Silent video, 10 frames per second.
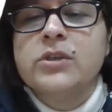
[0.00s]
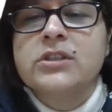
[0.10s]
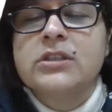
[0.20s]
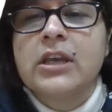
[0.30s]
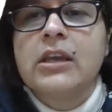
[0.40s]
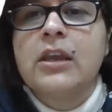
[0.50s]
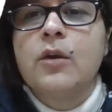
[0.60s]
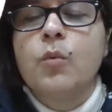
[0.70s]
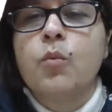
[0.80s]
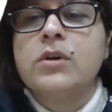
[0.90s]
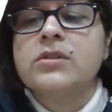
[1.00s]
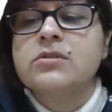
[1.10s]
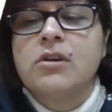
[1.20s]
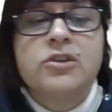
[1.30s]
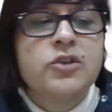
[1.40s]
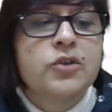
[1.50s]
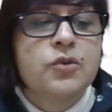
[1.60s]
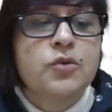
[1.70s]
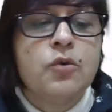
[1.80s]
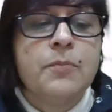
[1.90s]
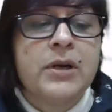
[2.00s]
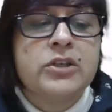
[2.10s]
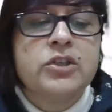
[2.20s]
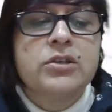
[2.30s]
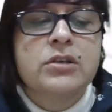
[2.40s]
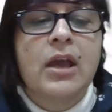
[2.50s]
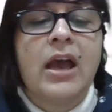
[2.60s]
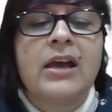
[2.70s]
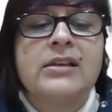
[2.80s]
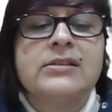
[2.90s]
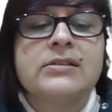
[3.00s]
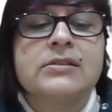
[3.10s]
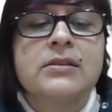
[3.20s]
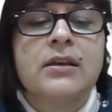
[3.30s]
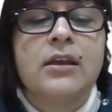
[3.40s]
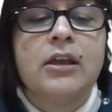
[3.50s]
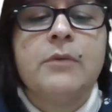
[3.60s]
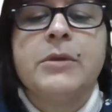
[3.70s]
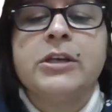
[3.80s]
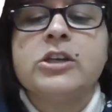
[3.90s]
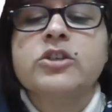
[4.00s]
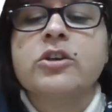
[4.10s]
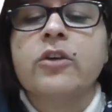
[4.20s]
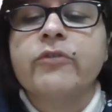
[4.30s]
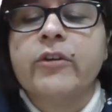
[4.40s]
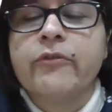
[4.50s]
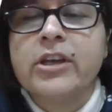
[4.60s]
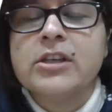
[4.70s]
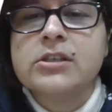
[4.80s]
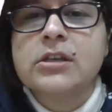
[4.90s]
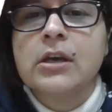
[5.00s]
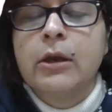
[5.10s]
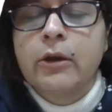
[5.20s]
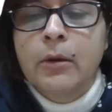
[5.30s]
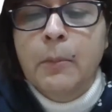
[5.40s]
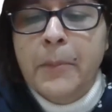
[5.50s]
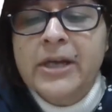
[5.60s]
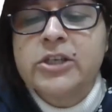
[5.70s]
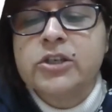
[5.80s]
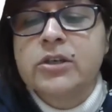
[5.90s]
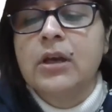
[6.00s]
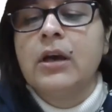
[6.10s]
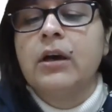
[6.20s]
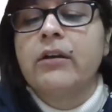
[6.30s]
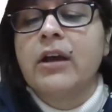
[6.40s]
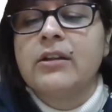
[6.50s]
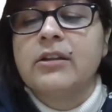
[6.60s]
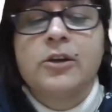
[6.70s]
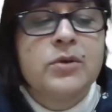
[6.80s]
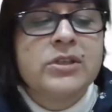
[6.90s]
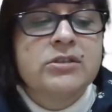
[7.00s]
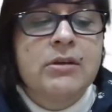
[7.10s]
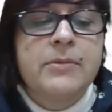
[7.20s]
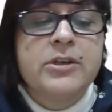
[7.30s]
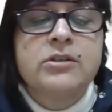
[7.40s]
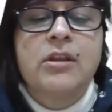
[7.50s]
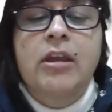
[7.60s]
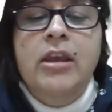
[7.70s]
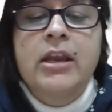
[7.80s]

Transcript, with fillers: was taking was not so much as imitation of the West, but rather to establish the